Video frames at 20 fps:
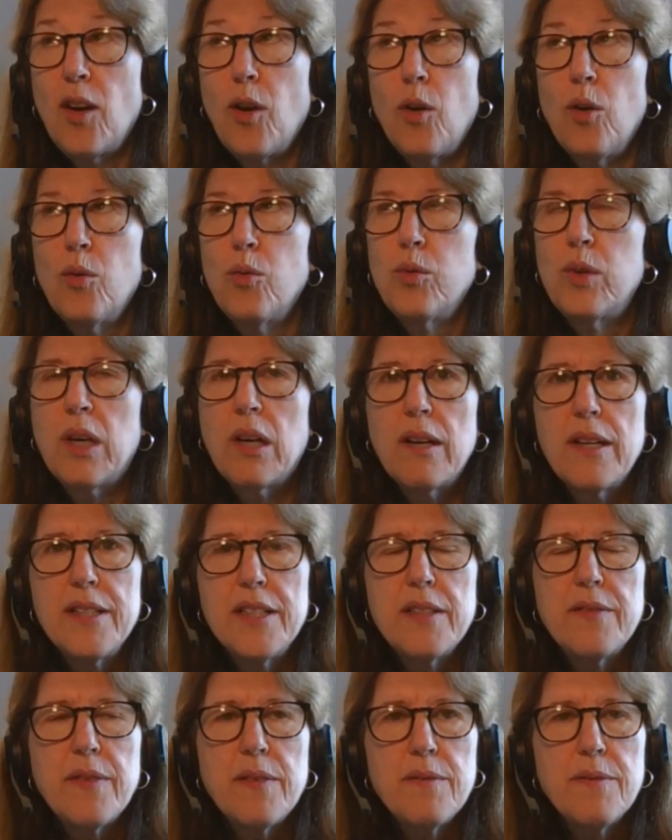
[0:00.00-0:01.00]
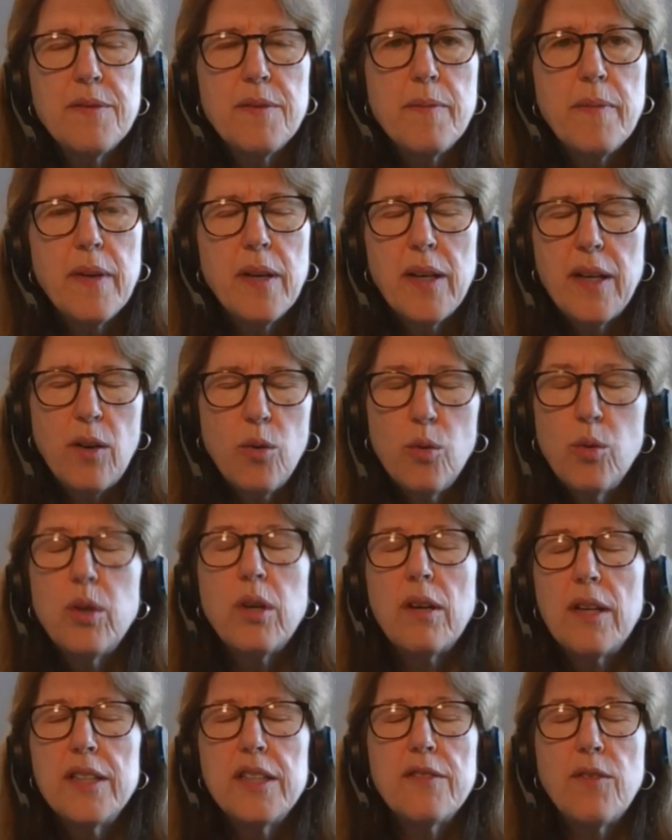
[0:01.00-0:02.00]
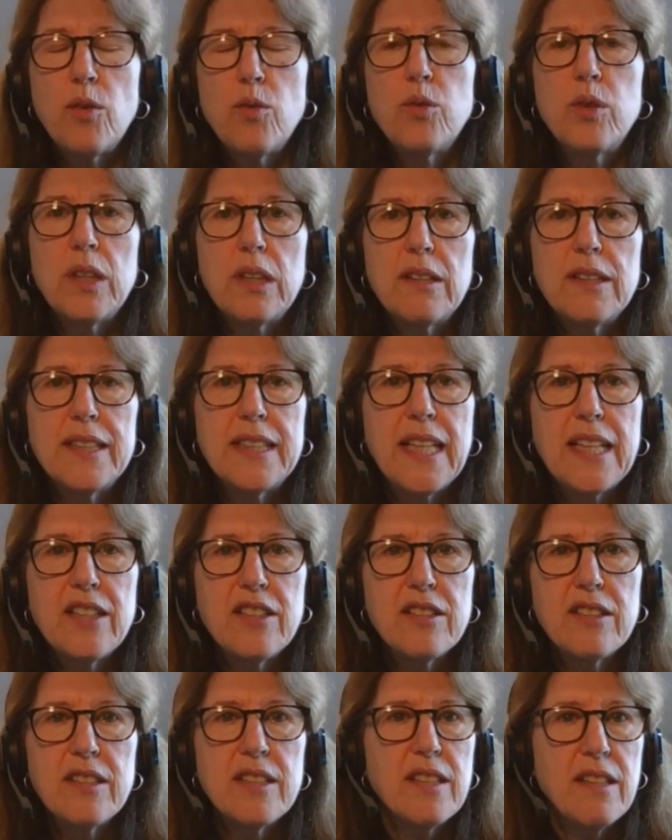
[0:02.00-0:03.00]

all kinds of all kinds of organisations.